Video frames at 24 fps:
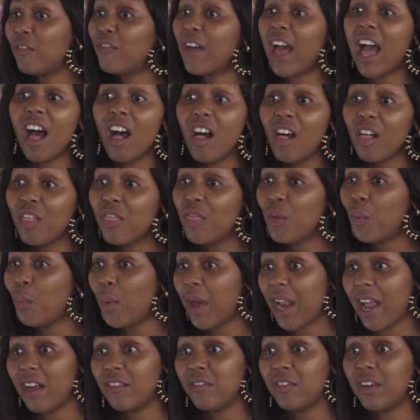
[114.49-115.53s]
health or
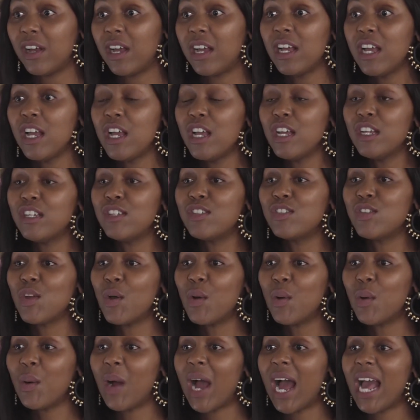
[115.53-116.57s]
whatever.
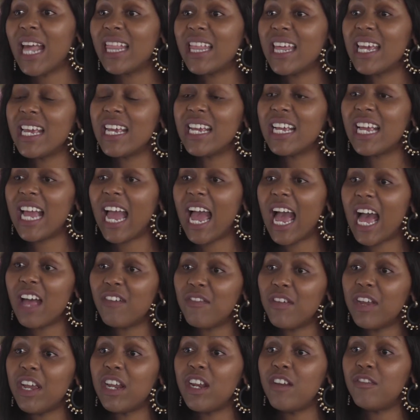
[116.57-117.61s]
So I think
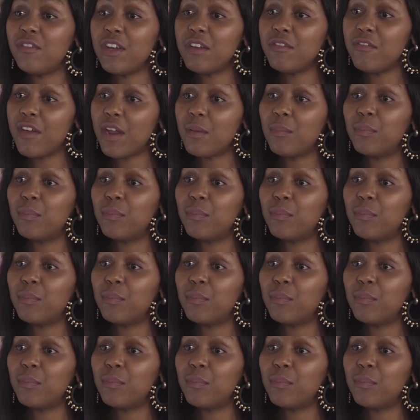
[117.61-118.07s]
having an event